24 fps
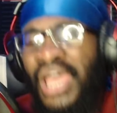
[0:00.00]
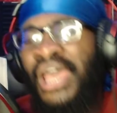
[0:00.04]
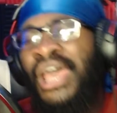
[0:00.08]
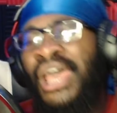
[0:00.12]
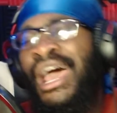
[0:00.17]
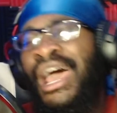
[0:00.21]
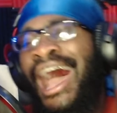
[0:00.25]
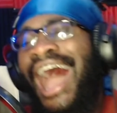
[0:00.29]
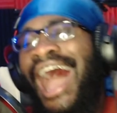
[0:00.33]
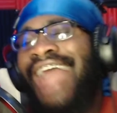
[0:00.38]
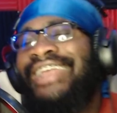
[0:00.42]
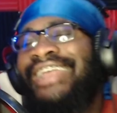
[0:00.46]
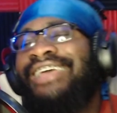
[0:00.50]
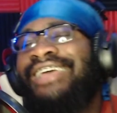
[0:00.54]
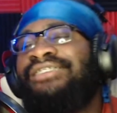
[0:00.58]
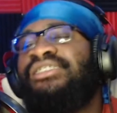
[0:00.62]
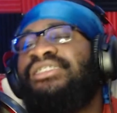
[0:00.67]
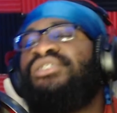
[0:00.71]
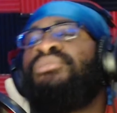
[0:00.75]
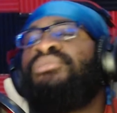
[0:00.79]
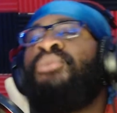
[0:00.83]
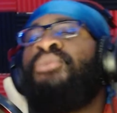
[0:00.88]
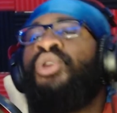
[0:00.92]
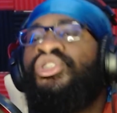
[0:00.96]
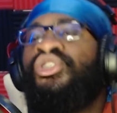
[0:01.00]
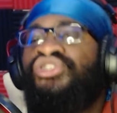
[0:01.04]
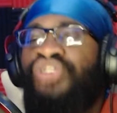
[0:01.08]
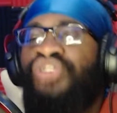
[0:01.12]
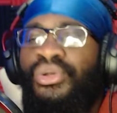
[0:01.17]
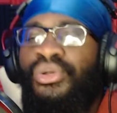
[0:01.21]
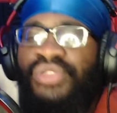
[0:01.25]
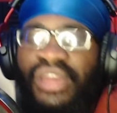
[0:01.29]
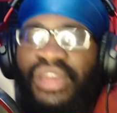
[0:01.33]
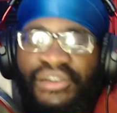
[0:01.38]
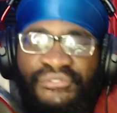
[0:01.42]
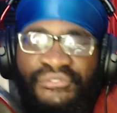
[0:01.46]
I guess it's more so
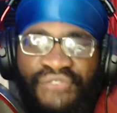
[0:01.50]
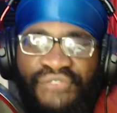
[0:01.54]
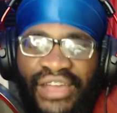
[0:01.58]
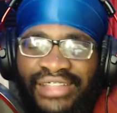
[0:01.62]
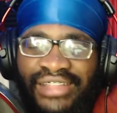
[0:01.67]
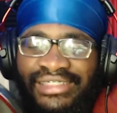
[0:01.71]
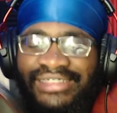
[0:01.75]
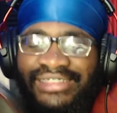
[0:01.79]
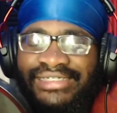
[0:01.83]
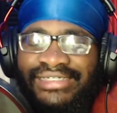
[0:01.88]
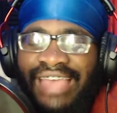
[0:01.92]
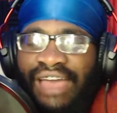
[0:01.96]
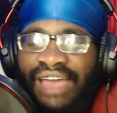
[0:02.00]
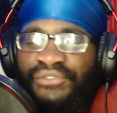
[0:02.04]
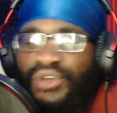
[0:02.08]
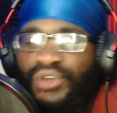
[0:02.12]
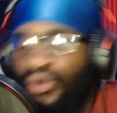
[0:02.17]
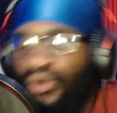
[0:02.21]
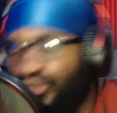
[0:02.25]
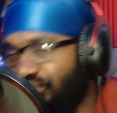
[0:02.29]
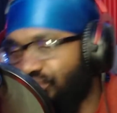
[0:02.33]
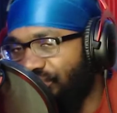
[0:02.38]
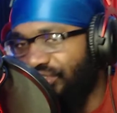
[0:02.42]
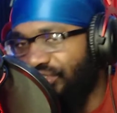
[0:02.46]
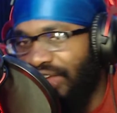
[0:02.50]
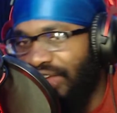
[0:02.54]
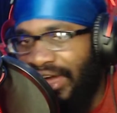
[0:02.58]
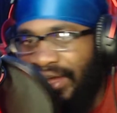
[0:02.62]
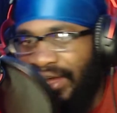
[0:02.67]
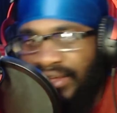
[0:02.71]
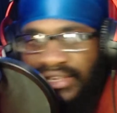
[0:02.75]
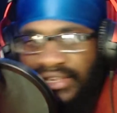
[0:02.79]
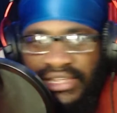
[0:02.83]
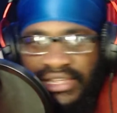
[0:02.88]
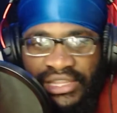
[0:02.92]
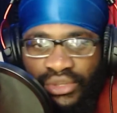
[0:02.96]
the effect it's having on
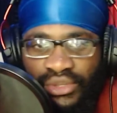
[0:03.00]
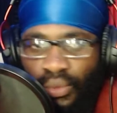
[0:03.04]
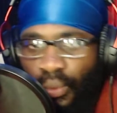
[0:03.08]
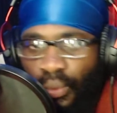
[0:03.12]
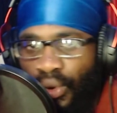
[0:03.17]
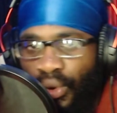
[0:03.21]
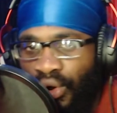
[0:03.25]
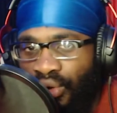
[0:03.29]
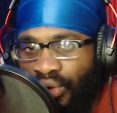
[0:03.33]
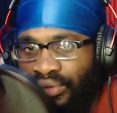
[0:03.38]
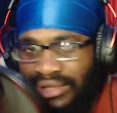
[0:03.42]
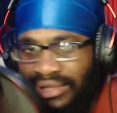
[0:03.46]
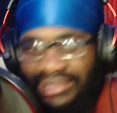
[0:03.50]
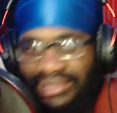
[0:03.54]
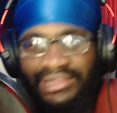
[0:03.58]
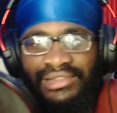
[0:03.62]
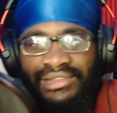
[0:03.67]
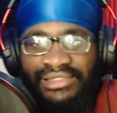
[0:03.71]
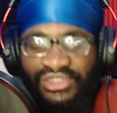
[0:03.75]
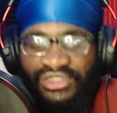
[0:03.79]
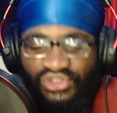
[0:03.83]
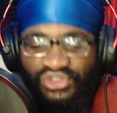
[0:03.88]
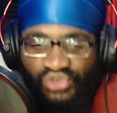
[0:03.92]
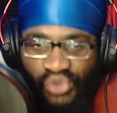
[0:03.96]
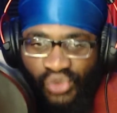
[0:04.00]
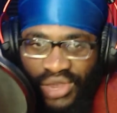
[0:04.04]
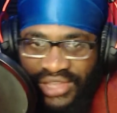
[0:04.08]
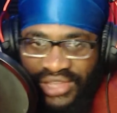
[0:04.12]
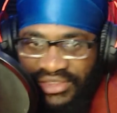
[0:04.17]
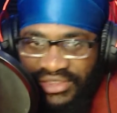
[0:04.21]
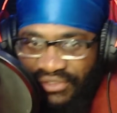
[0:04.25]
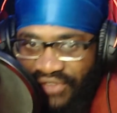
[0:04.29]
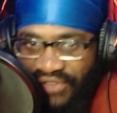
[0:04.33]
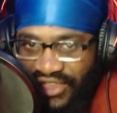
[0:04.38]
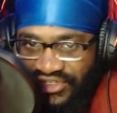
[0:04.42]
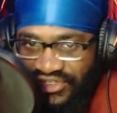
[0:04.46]
society in the world, like destroying
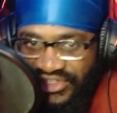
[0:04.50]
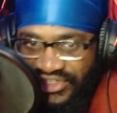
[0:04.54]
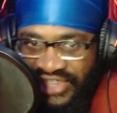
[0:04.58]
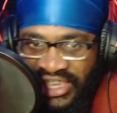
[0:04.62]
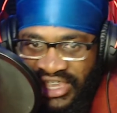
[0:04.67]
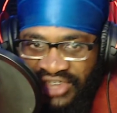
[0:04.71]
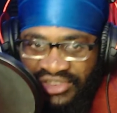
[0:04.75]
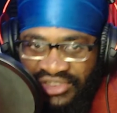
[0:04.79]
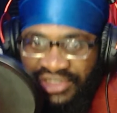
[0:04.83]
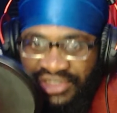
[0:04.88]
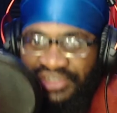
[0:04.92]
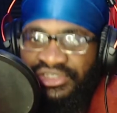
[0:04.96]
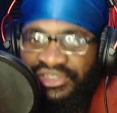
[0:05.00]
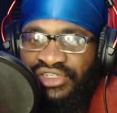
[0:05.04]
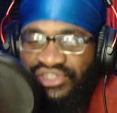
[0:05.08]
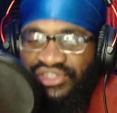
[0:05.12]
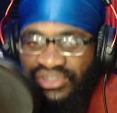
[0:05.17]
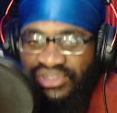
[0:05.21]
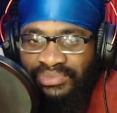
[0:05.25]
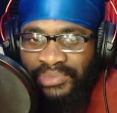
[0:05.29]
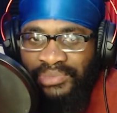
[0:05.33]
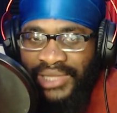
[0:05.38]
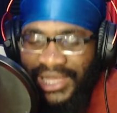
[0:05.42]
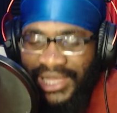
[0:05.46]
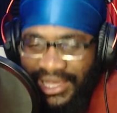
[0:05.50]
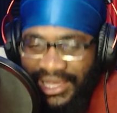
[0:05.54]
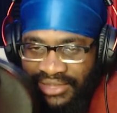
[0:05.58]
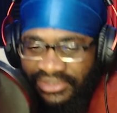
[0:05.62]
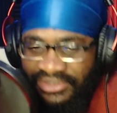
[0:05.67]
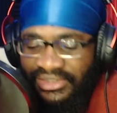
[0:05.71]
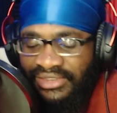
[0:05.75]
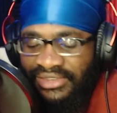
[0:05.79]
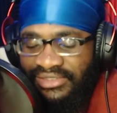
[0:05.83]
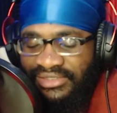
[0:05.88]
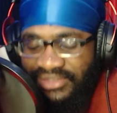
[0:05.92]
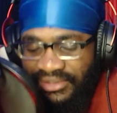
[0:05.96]
the vegetation, such as plants
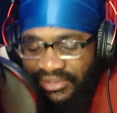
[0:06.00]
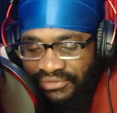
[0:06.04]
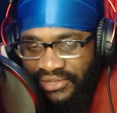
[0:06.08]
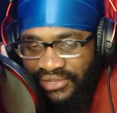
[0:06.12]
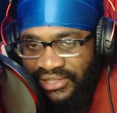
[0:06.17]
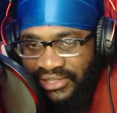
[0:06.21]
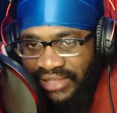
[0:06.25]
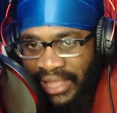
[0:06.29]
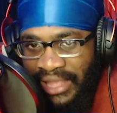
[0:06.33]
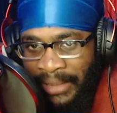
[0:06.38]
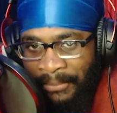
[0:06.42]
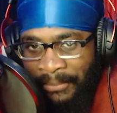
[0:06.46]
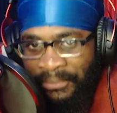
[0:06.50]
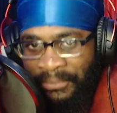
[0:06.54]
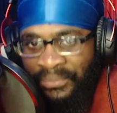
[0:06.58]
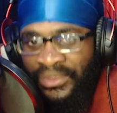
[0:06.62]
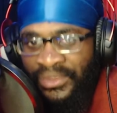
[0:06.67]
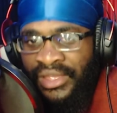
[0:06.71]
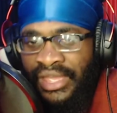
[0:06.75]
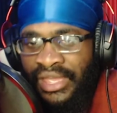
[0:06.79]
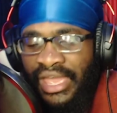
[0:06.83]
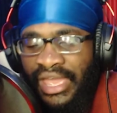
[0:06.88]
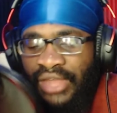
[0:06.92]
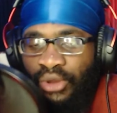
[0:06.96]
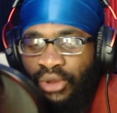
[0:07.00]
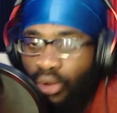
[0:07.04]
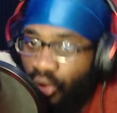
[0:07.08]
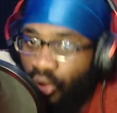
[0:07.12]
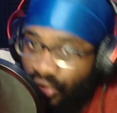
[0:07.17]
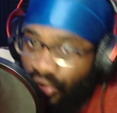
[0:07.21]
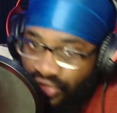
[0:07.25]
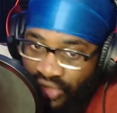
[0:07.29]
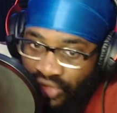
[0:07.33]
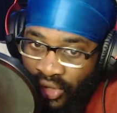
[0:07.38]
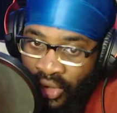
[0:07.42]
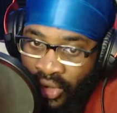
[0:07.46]
and stuff like that. And
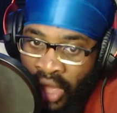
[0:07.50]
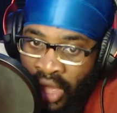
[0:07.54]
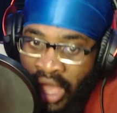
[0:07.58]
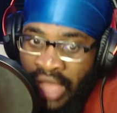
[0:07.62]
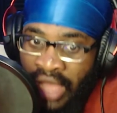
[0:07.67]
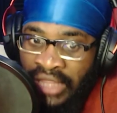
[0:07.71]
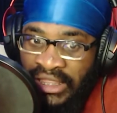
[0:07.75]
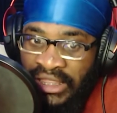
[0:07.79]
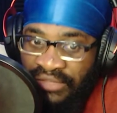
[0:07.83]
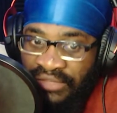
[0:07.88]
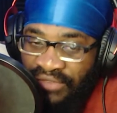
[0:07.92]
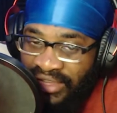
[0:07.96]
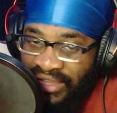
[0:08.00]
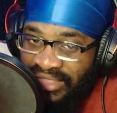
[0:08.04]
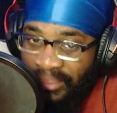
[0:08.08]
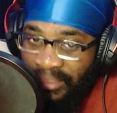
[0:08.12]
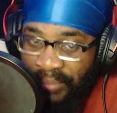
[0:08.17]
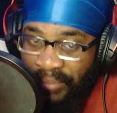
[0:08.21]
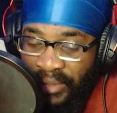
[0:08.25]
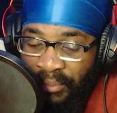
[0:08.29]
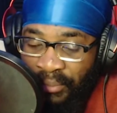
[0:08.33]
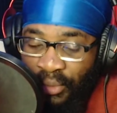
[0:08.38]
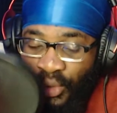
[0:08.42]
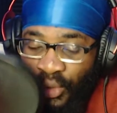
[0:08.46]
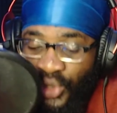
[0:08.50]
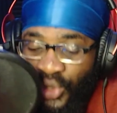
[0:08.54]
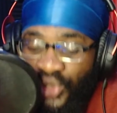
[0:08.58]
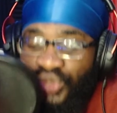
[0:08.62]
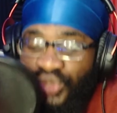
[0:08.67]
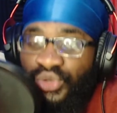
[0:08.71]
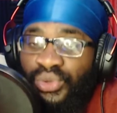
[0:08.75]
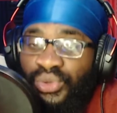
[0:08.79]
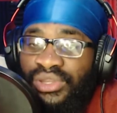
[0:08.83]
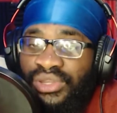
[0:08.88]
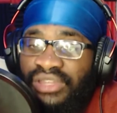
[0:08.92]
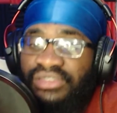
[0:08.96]
also the fact that people aren't
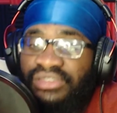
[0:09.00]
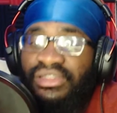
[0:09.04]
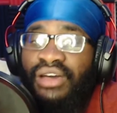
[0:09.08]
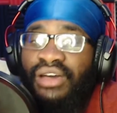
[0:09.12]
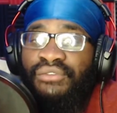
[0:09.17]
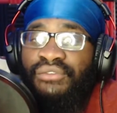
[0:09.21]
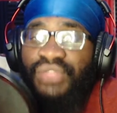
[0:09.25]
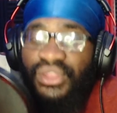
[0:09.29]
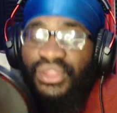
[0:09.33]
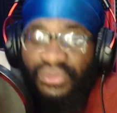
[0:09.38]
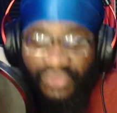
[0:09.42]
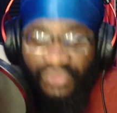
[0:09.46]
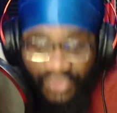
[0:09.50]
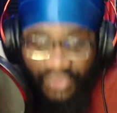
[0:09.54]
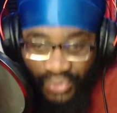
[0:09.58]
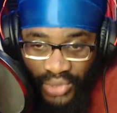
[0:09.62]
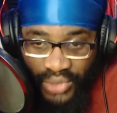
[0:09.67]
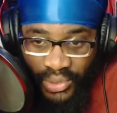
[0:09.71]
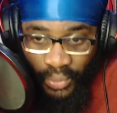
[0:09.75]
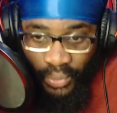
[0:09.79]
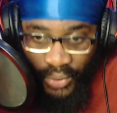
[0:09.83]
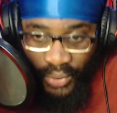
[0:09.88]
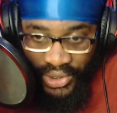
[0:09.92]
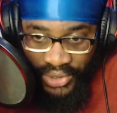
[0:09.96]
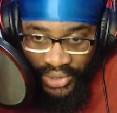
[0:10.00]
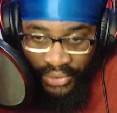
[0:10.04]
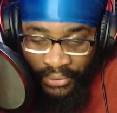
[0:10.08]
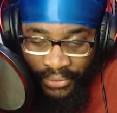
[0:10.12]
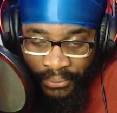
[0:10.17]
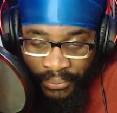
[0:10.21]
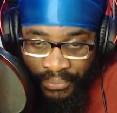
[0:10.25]
doing this of their free will.